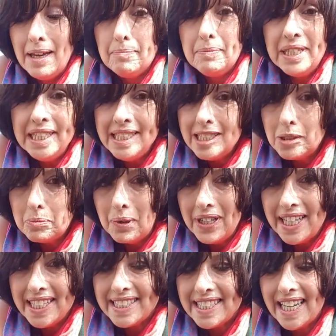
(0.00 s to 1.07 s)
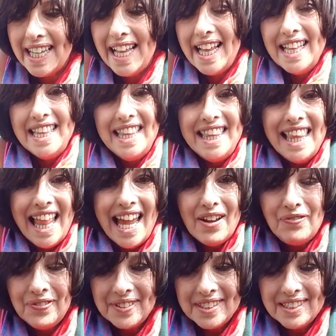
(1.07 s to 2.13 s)
Mini Spoletta
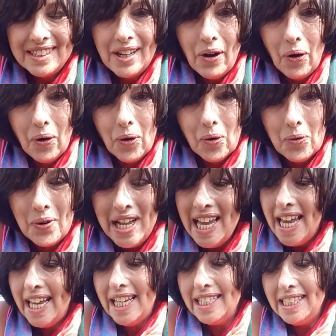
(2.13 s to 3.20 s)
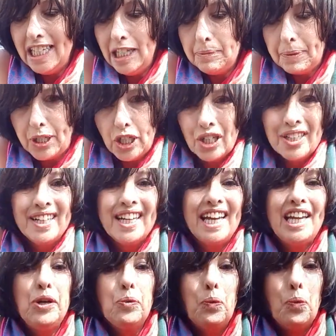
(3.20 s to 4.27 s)
left the hole and he
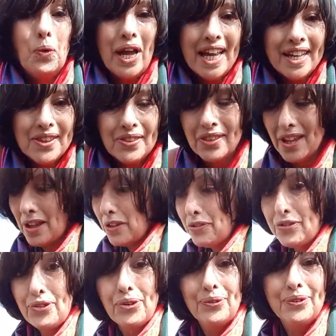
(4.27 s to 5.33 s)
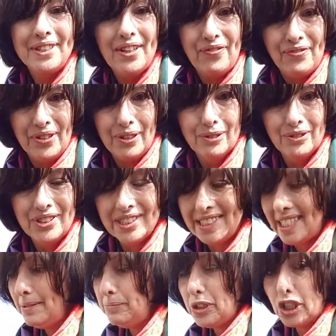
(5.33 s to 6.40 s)
ran through the
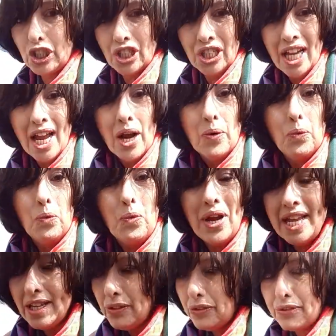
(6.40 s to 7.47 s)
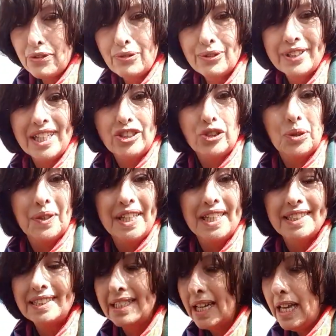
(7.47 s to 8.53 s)
fields and ran through the
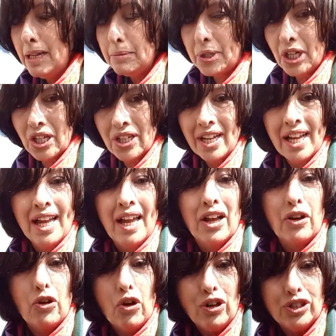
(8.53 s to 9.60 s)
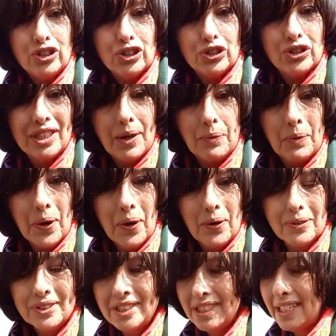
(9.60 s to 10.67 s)
trees, got to the
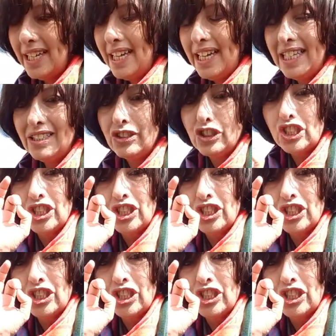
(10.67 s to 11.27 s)
road and